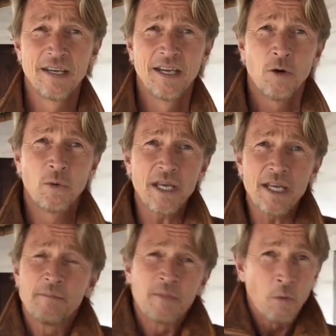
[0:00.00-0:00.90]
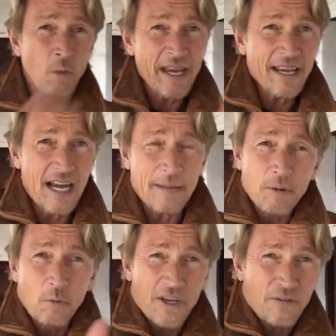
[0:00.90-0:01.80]
We wake up
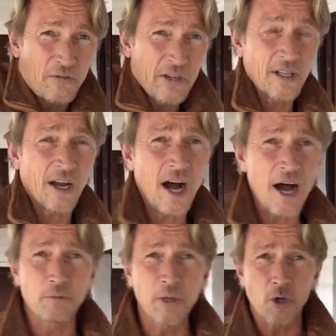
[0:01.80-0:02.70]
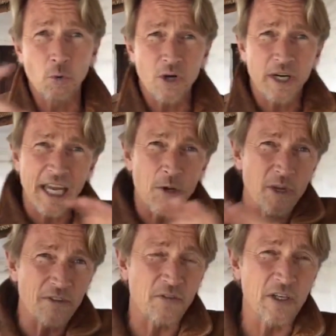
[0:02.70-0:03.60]
and we feel off. We go to work and
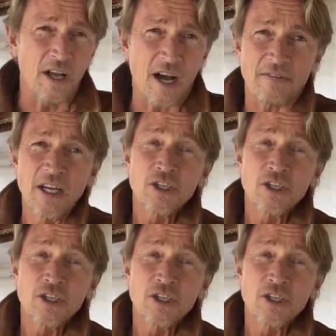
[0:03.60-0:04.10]
we feel off.